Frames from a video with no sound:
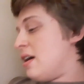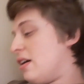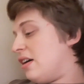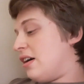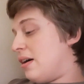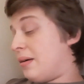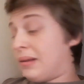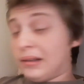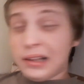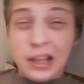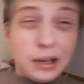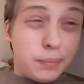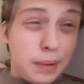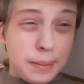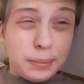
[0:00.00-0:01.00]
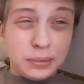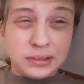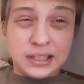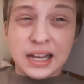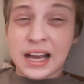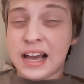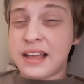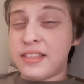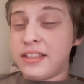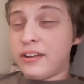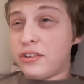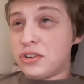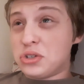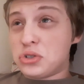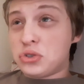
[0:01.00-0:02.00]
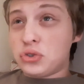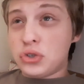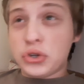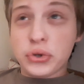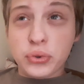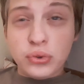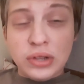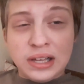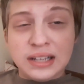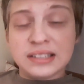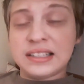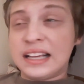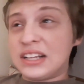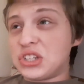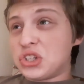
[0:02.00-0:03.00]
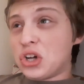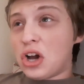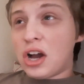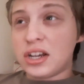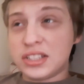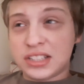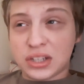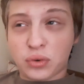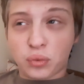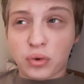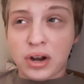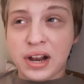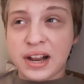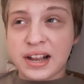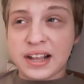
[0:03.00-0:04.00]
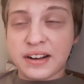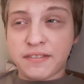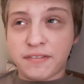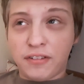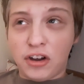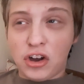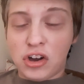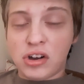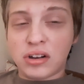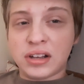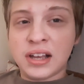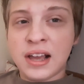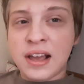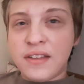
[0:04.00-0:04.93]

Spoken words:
A lot of people die. There is new things like toxic rain and fog